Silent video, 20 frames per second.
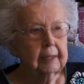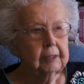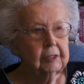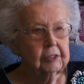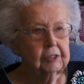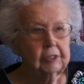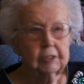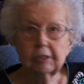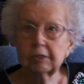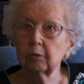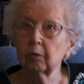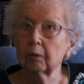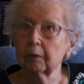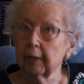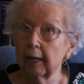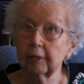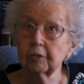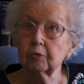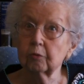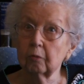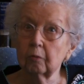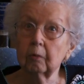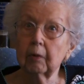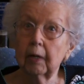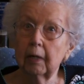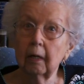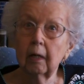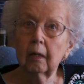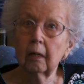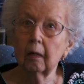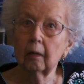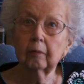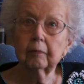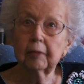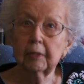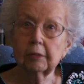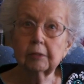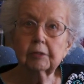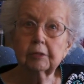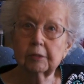And she said, well, that's what we are.
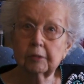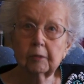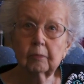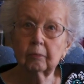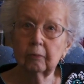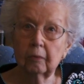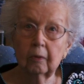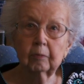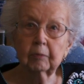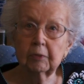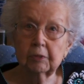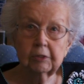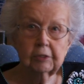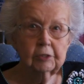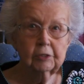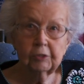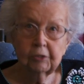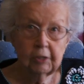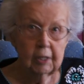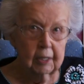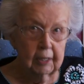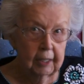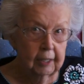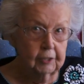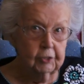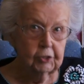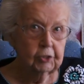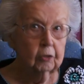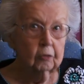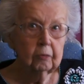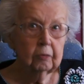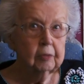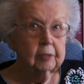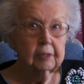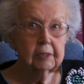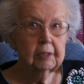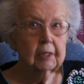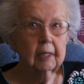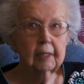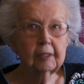This is a woman's in
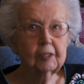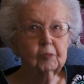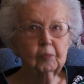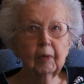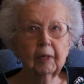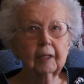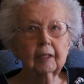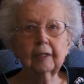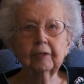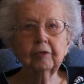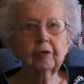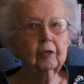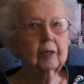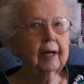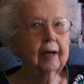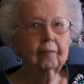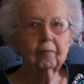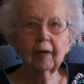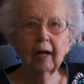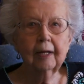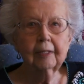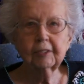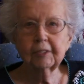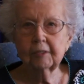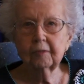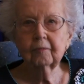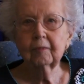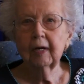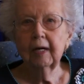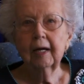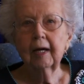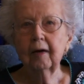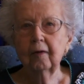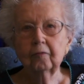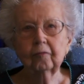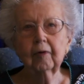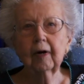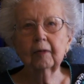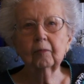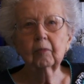children's hospital and you'll have lots of
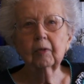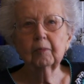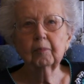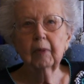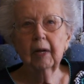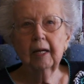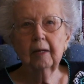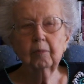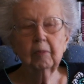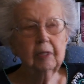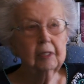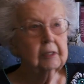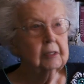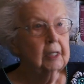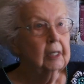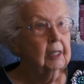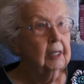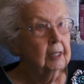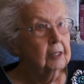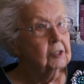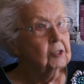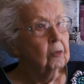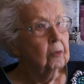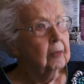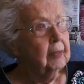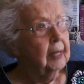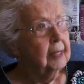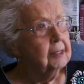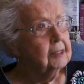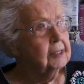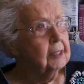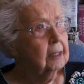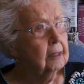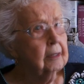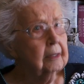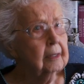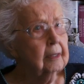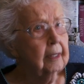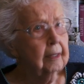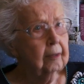fun with babies. So that
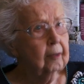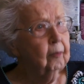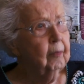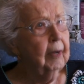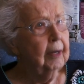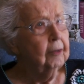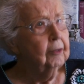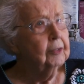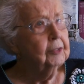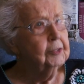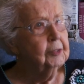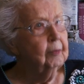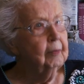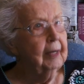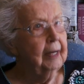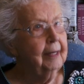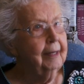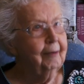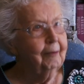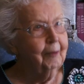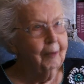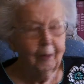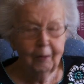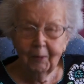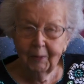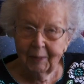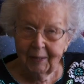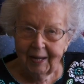sounded a little better to me, you know.